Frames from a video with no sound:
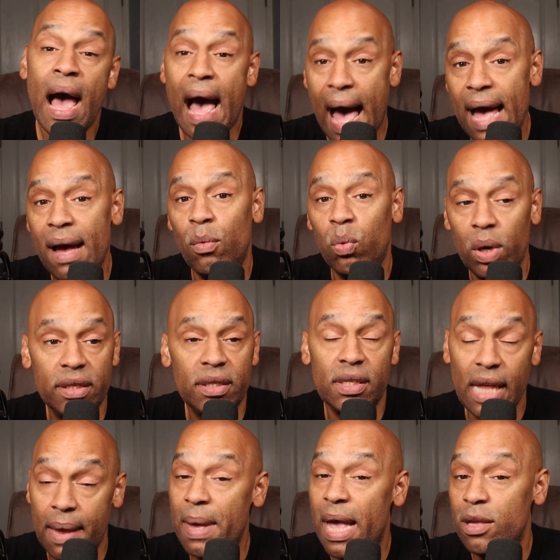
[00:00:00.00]
I would
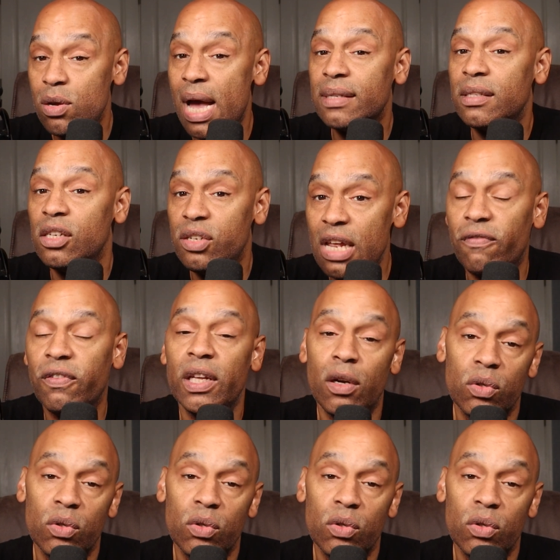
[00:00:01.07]
say, man, you guys should definitely